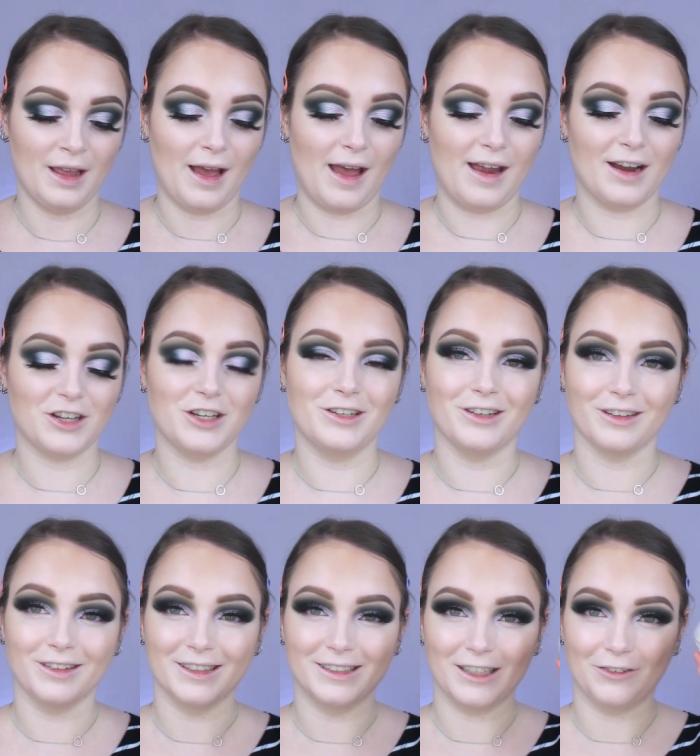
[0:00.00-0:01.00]
I actually took
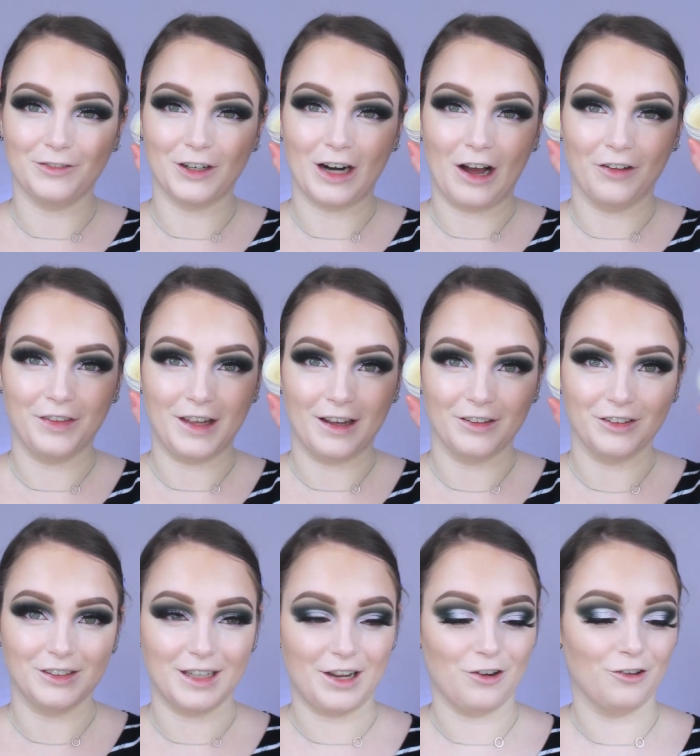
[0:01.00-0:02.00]
the sifter out the other
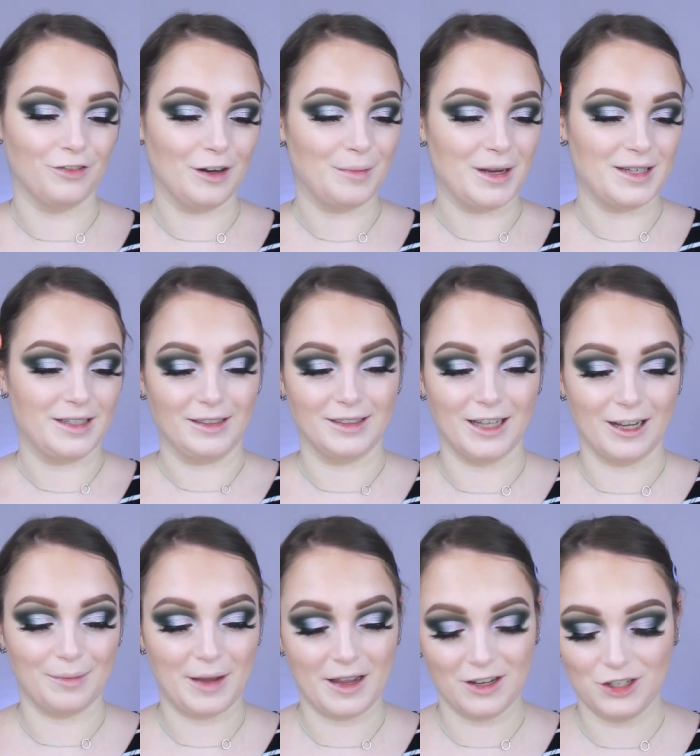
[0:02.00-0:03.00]
day over on my
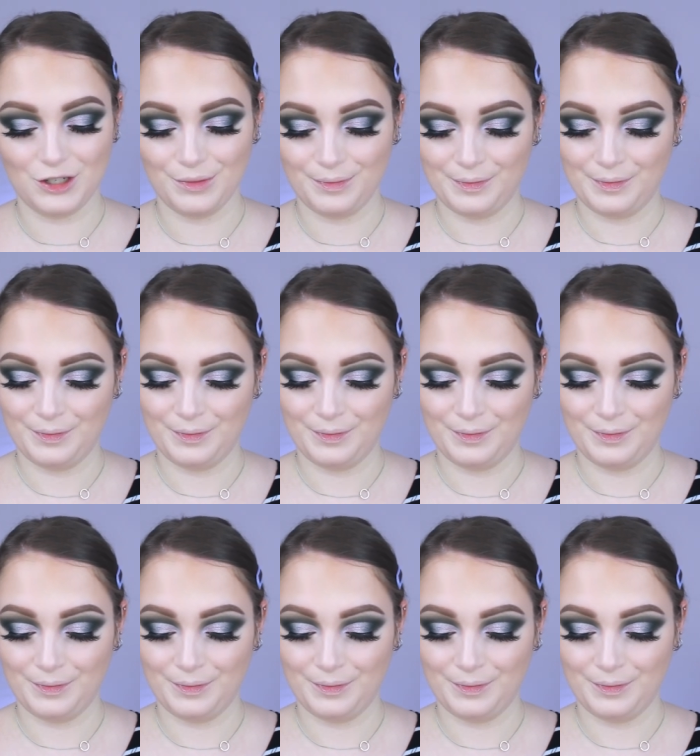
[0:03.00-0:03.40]
TikTok page,